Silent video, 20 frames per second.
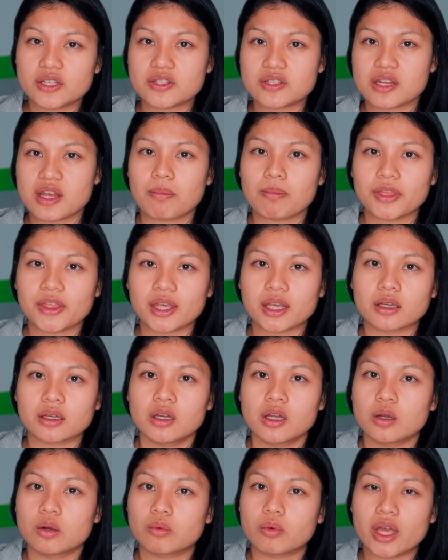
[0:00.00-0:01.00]
is something
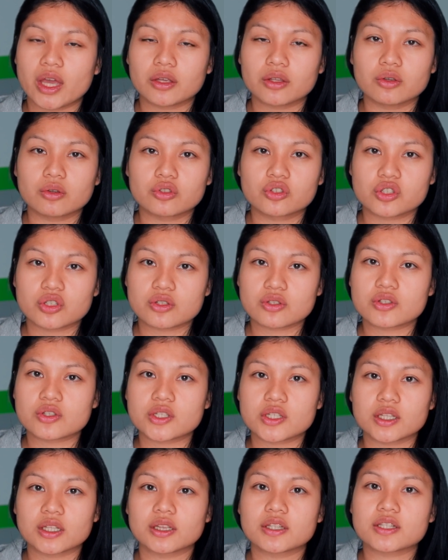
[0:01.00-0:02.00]
where you're just
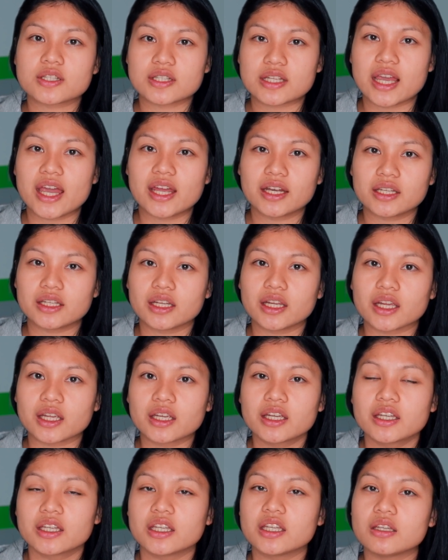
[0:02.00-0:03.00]
still standing,
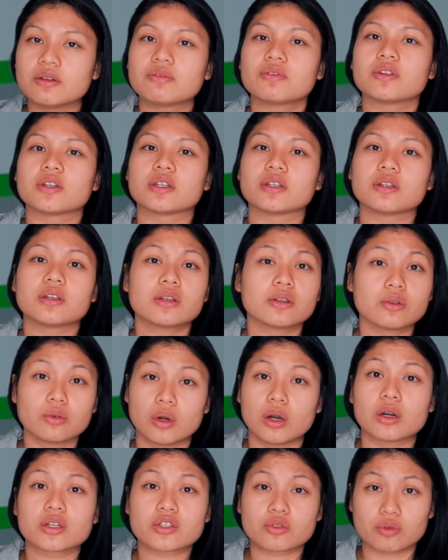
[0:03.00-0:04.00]
even you
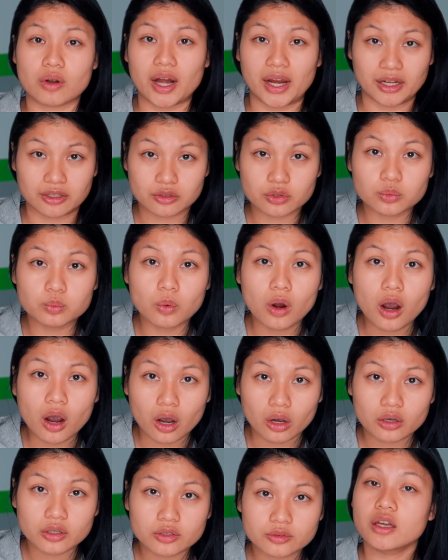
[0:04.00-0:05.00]
are trying to
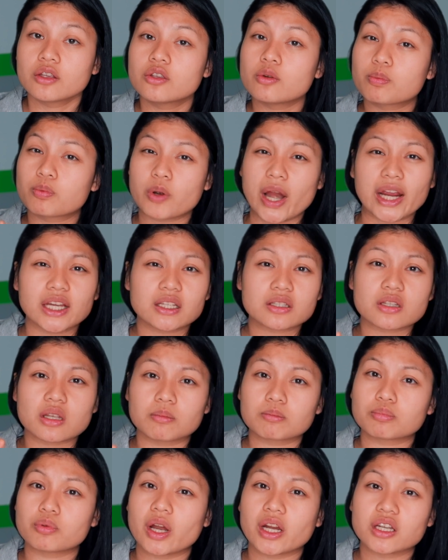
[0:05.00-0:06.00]
walk. You practice
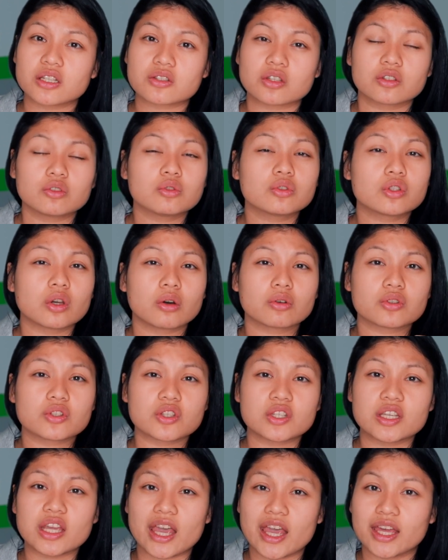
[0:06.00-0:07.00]
and practice and you don't
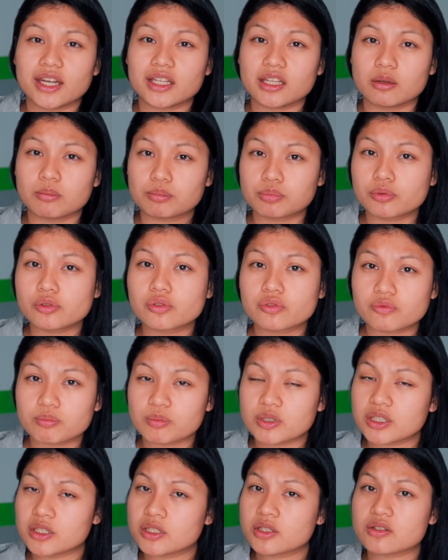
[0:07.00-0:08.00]
see any
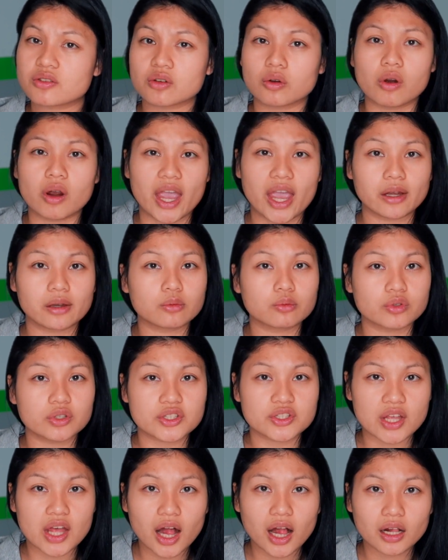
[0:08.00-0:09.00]
improvements or any
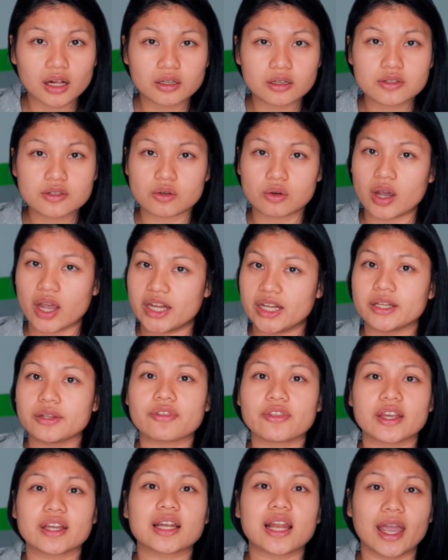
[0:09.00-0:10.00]
results or
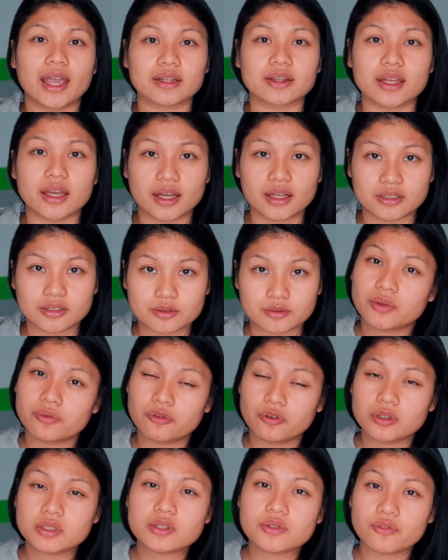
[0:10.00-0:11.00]
anything like that. The
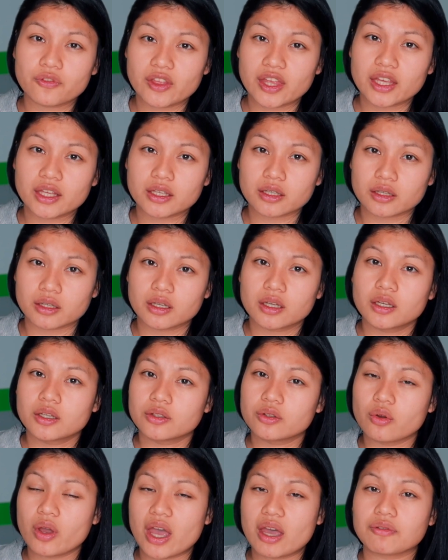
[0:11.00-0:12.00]
first thing
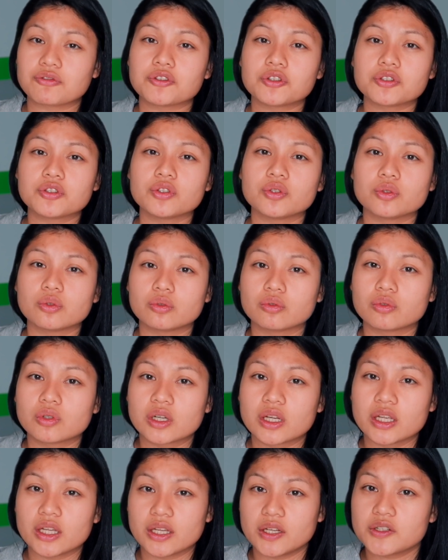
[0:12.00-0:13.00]
you have to do
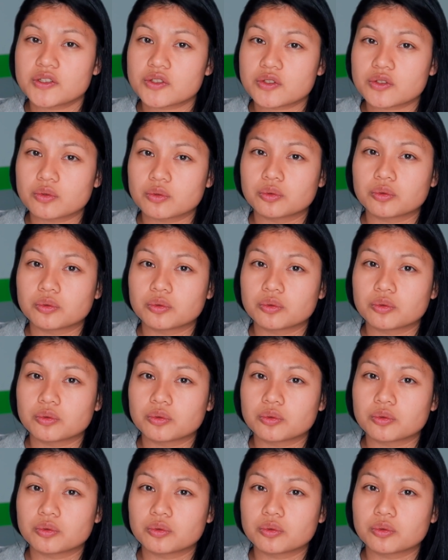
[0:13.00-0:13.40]
is to